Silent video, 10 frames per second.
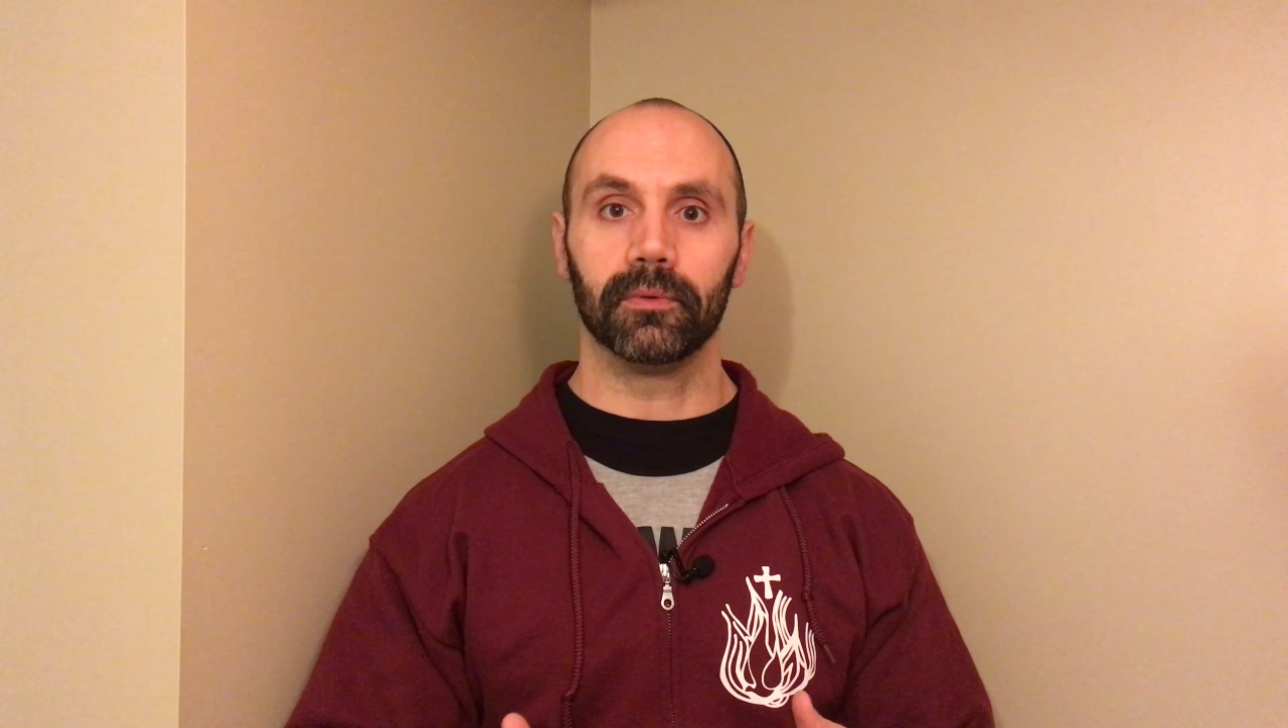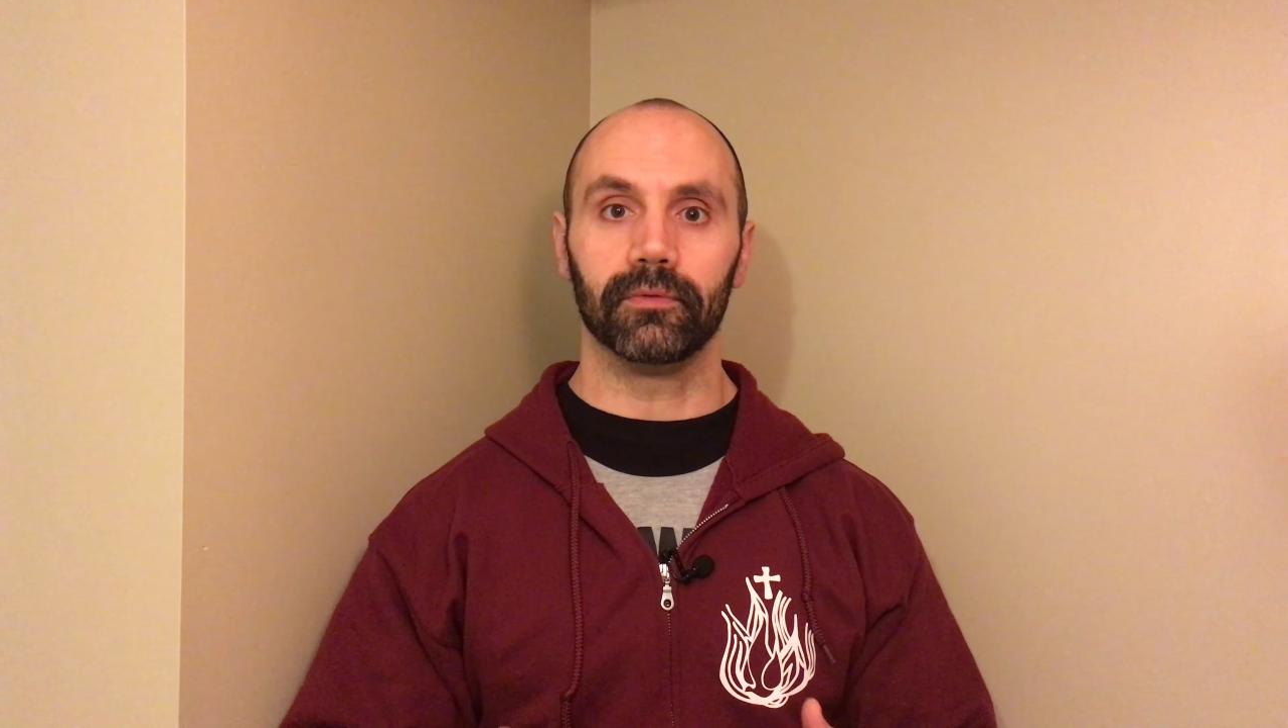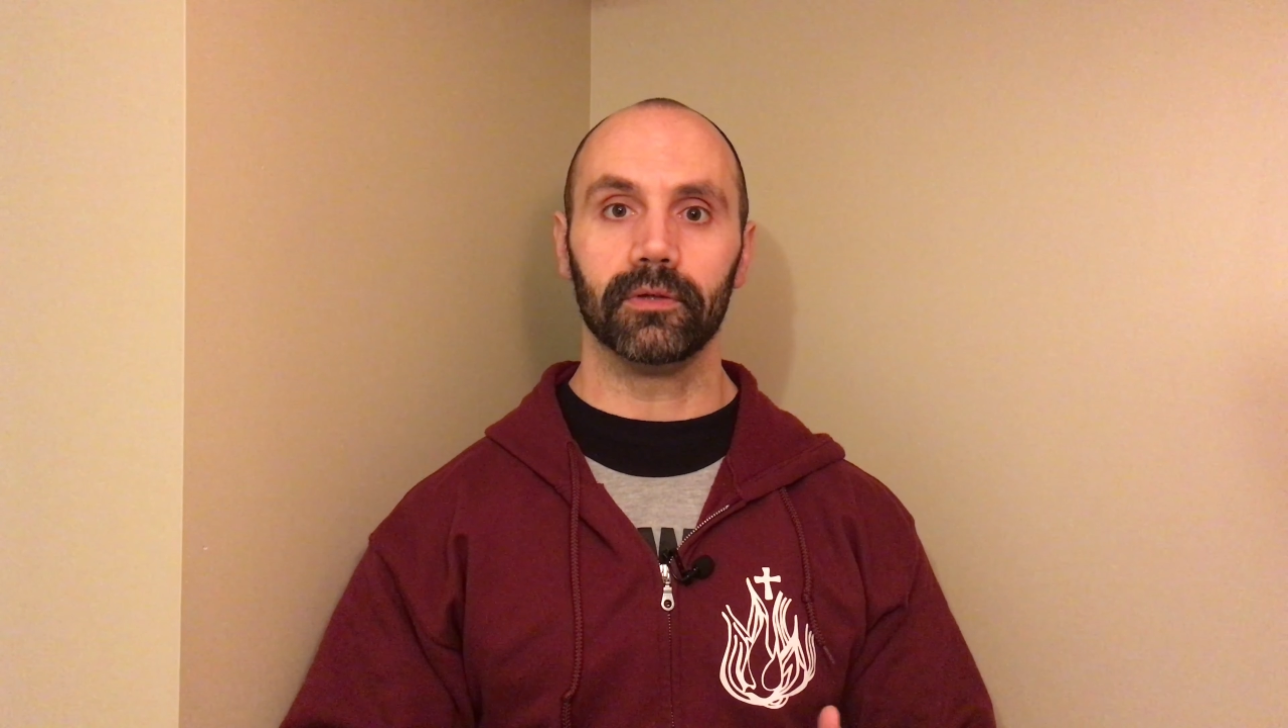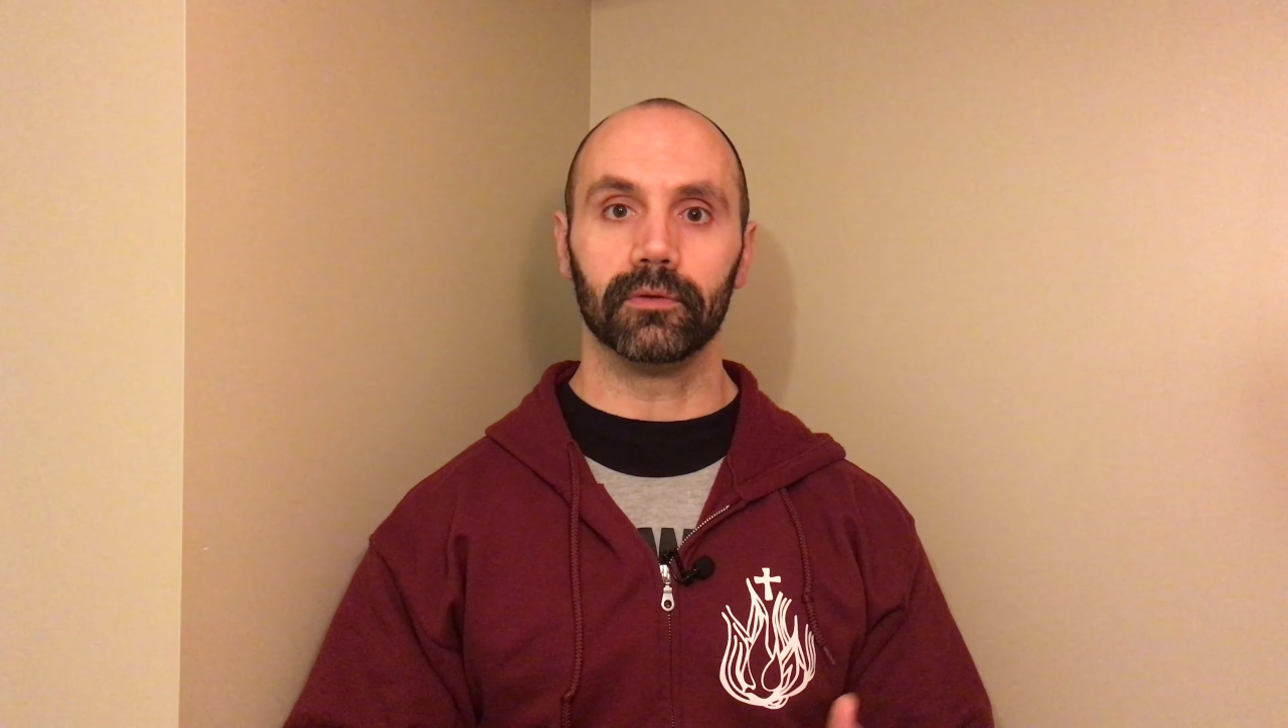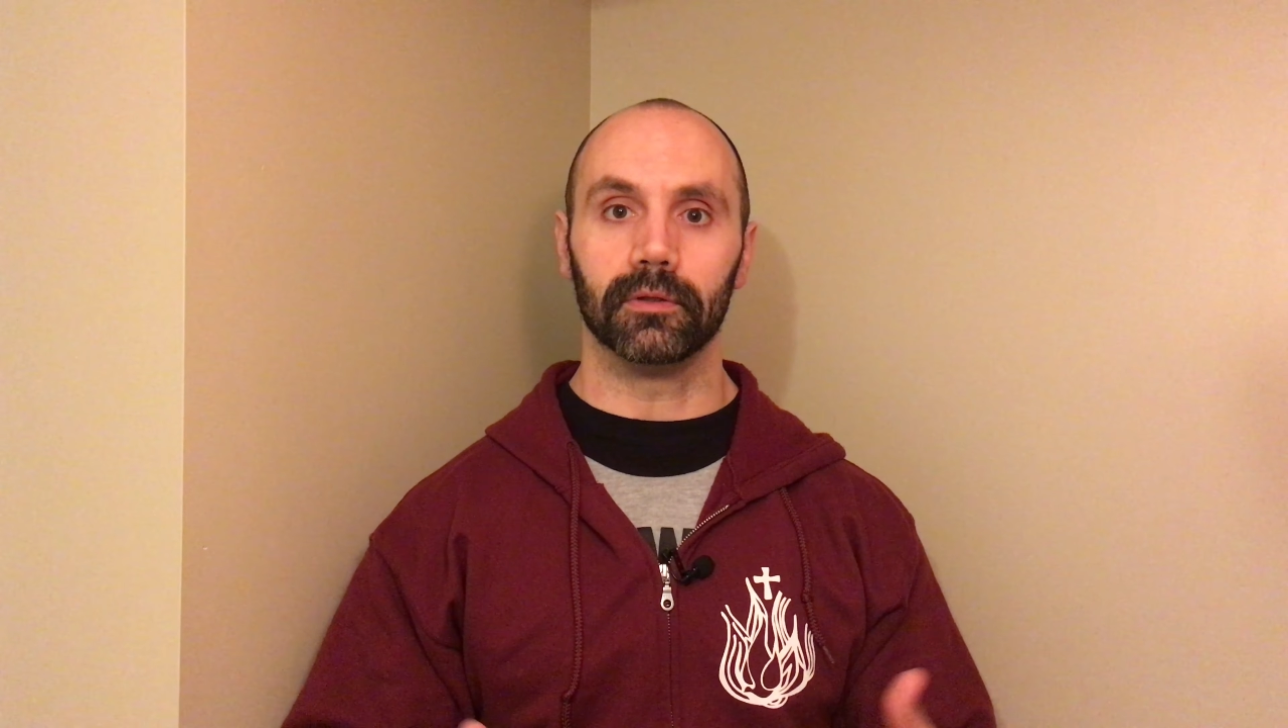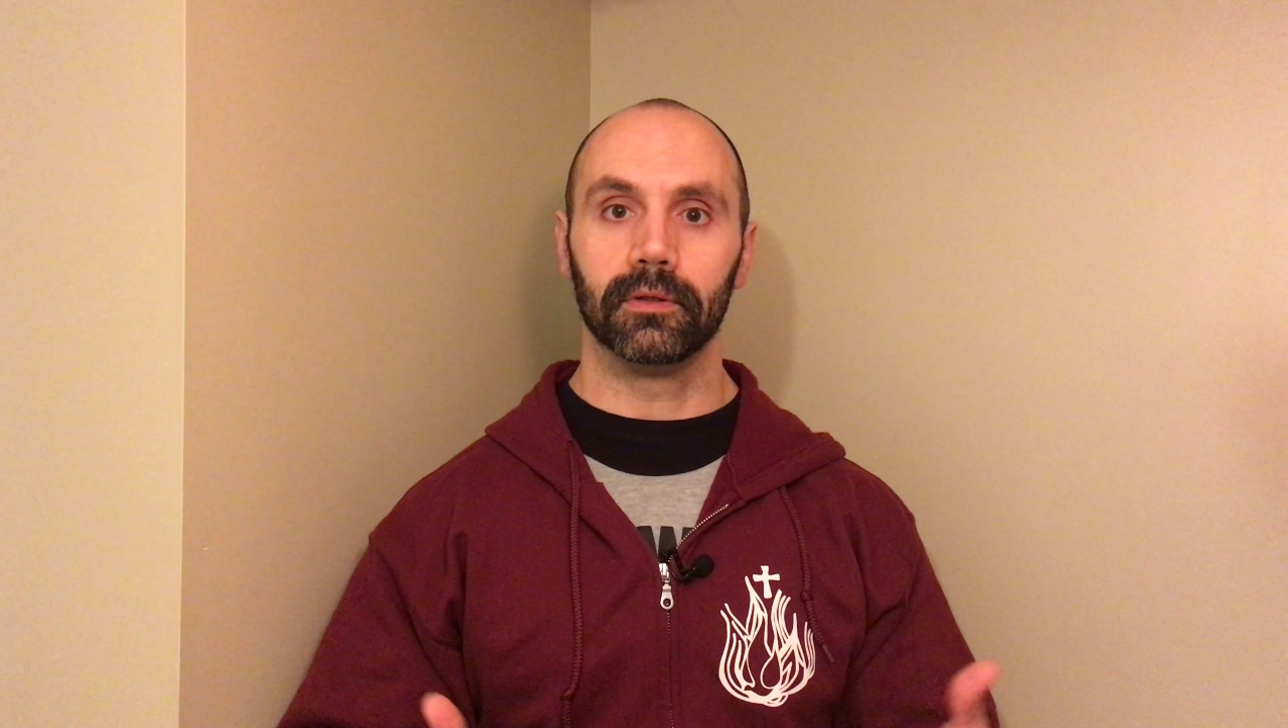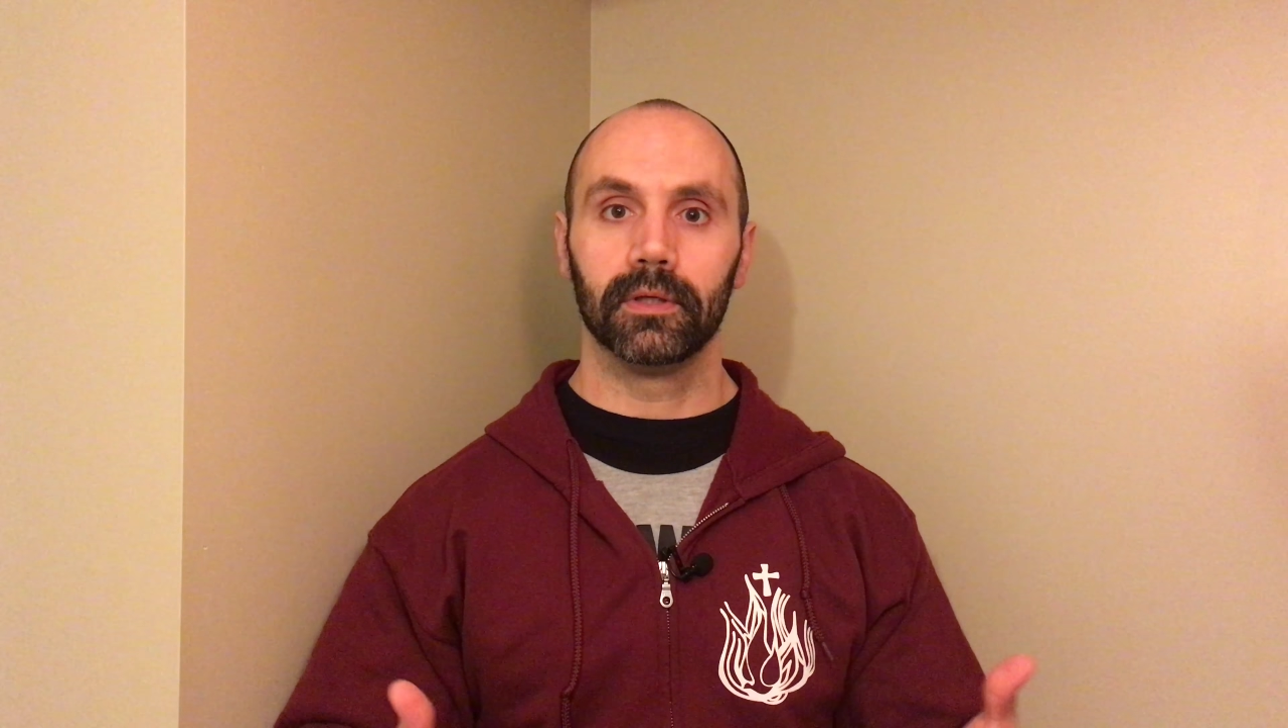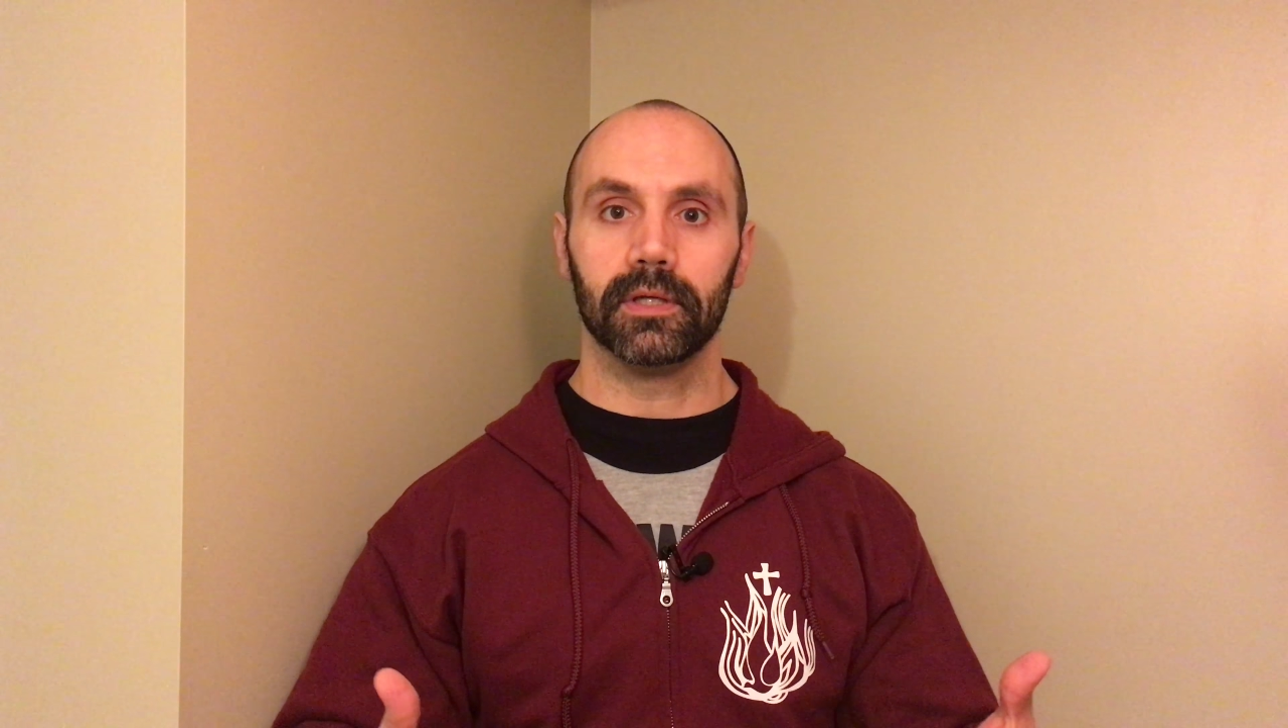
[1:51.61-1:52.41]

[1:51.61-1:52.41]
of evil